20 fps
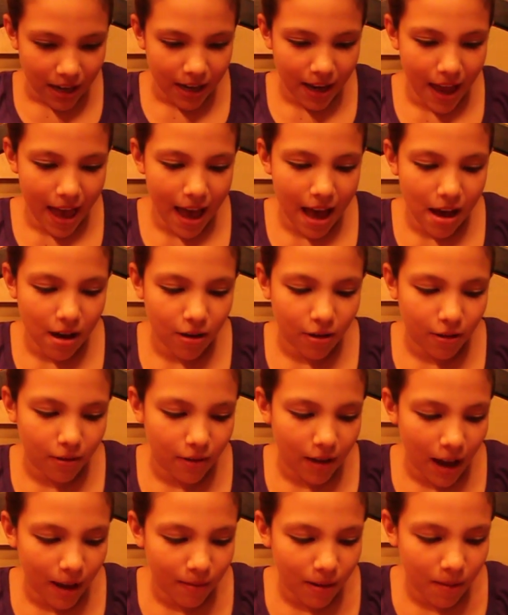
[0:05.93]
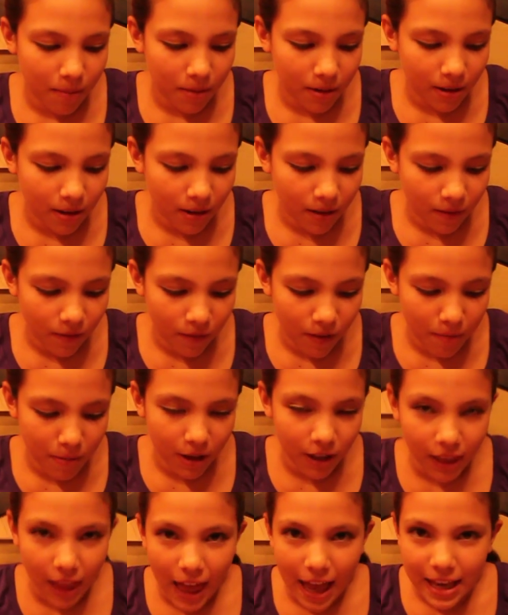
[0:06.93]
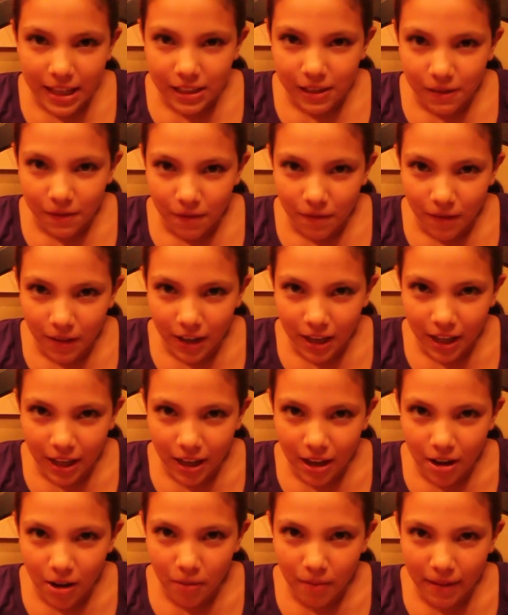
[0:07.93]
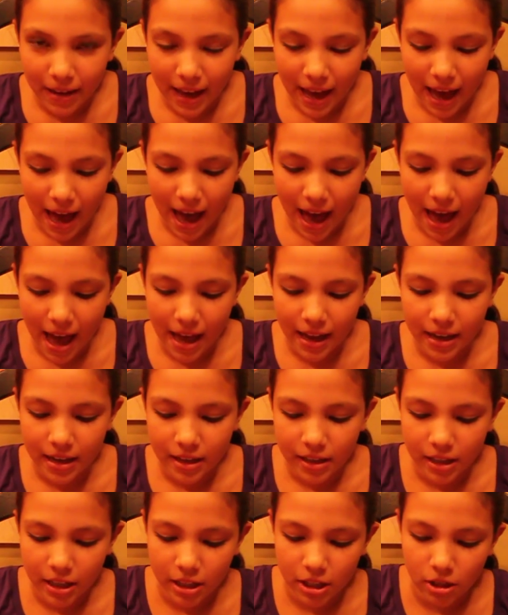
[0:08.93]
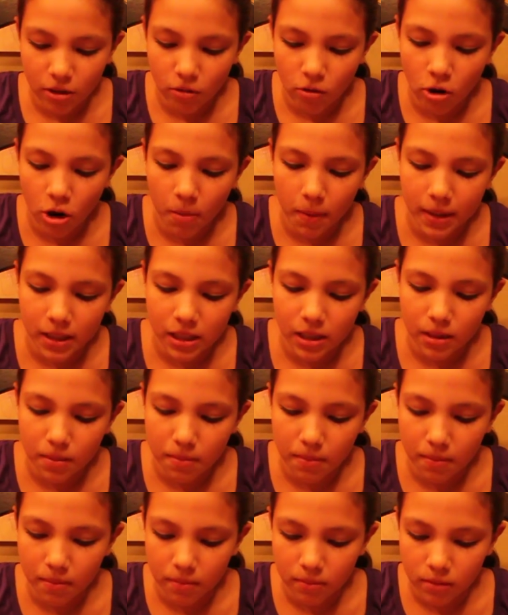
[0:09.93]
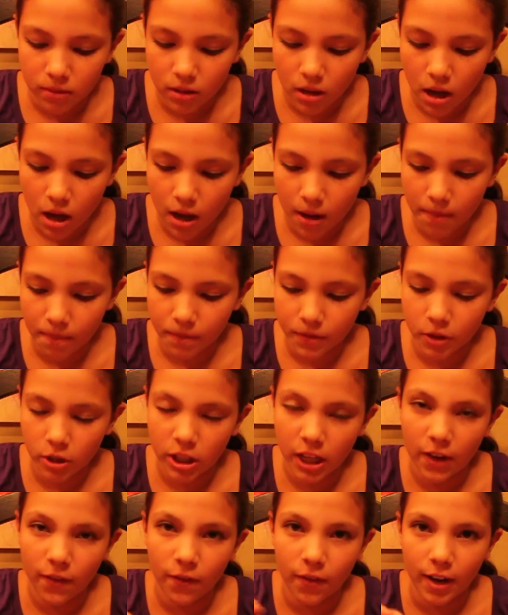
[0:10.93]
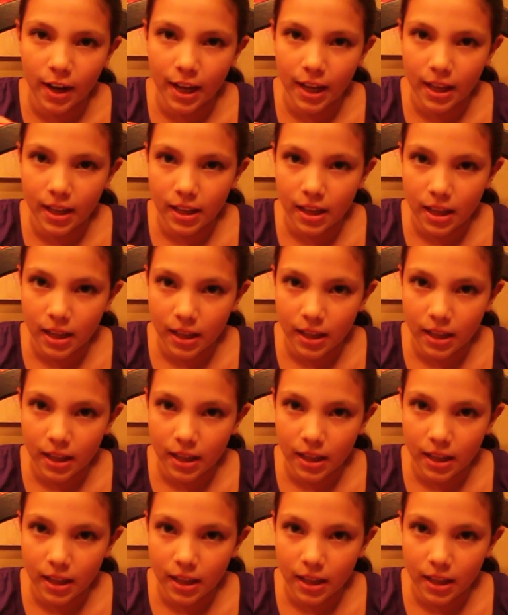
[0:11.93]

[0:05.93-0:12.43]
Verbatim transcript: Now, I remember from our last video we had the two Orbeez to um, do different